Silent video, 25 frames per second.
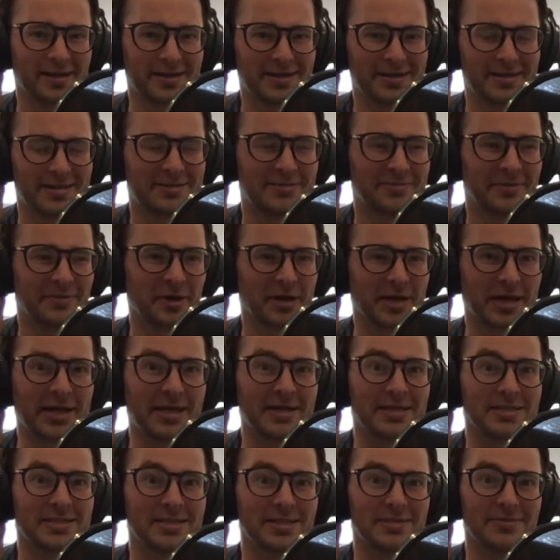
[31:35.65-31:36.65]
it's very
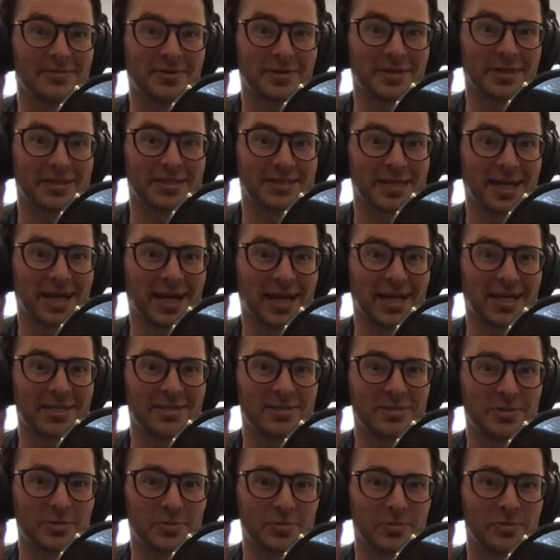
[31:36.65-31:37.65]
easy for the dad
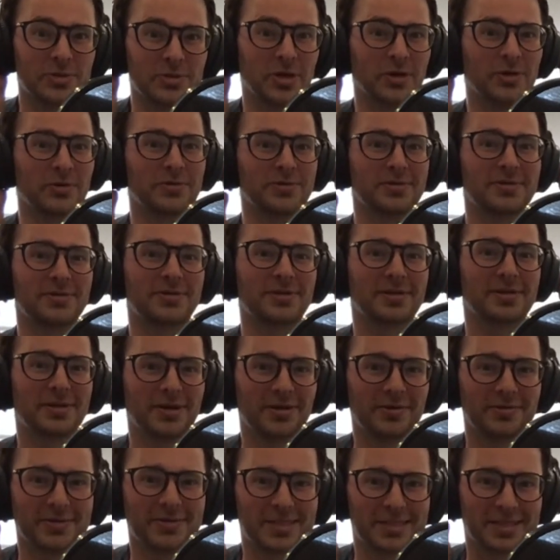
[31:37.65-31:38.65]
to dote
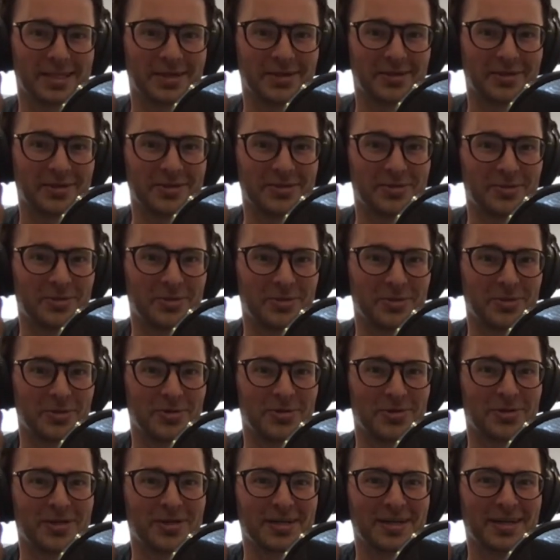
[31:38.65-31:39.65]
obviously on the daughter,